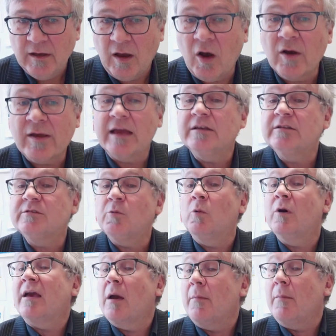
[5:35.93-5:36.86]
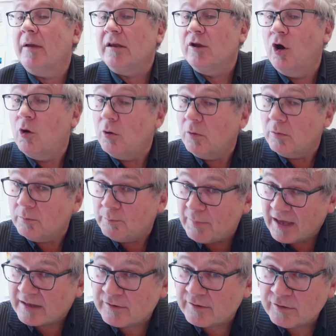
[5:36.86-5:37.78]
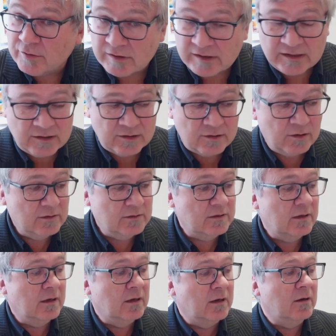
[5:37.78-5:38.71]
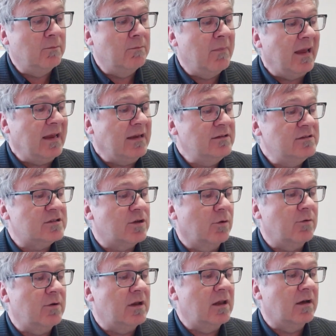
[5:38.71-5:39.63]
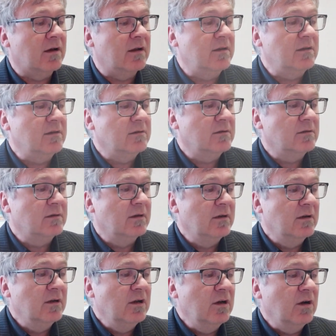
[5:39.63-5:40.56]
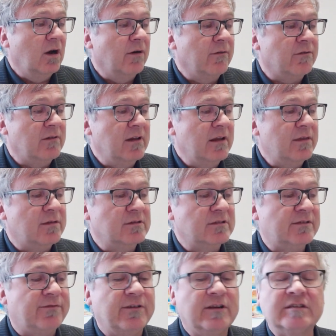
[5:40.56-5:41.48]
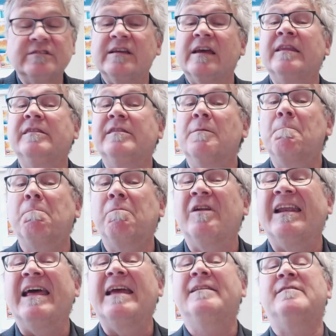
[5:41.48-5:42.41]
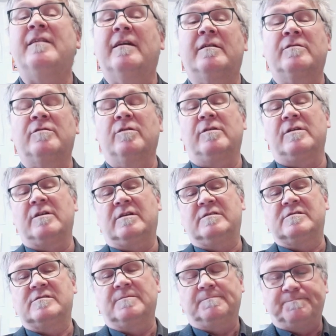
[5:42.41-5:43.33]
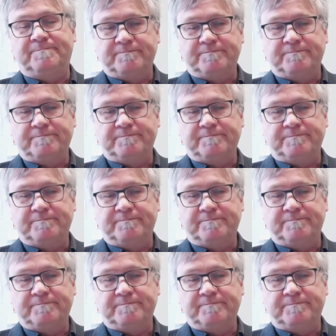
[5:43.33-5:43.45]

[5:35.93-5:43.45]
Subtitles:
Okay, so we're coming now back to the main storyline of lithospheres and the plate tectonics.